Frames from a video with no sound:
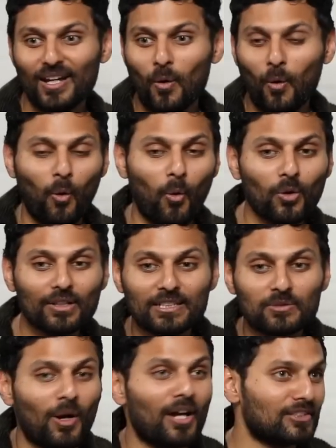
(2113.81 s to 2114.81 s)
or all
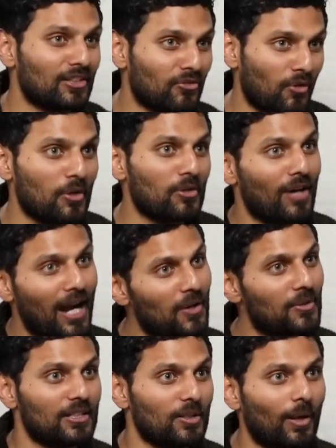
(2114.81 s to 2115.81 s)
these words are thrown
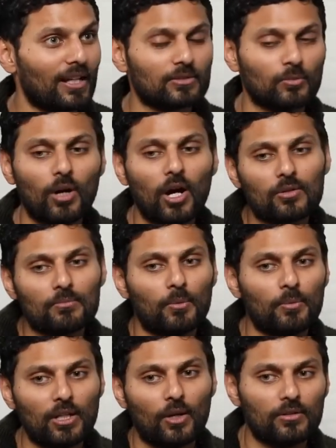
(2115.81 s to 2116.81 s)
around in the Western world, but
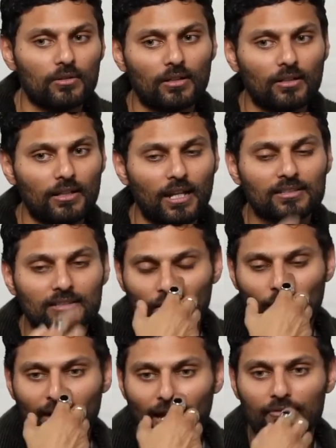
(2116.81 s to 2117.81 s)
we don't
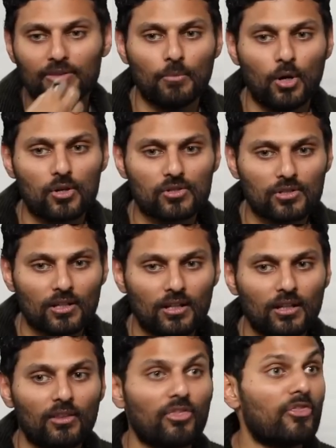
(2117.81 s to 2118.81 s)
necessarily have the most
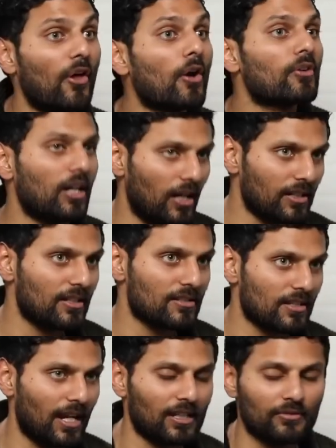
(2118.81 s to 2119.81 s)
thorough
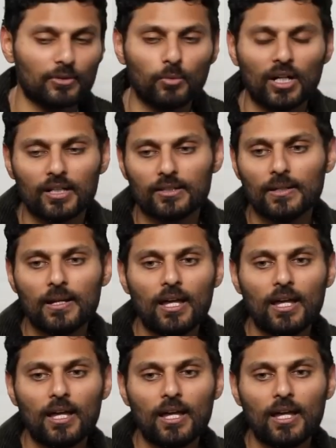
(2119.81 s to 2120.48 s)
understanding of the word.